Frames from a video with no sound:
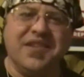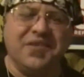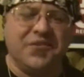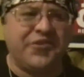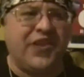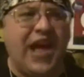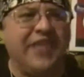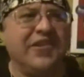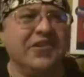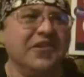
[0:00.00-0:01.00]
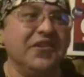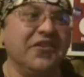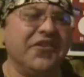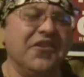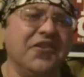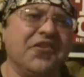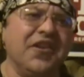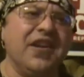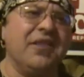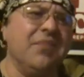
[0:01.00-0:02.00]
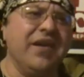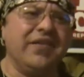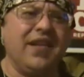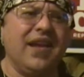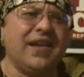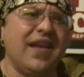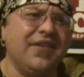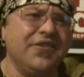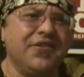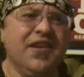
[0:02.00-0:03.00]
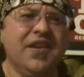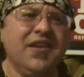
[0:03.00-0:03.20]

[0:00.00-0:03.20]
you know, sliding a little insults in, and basically I kind of just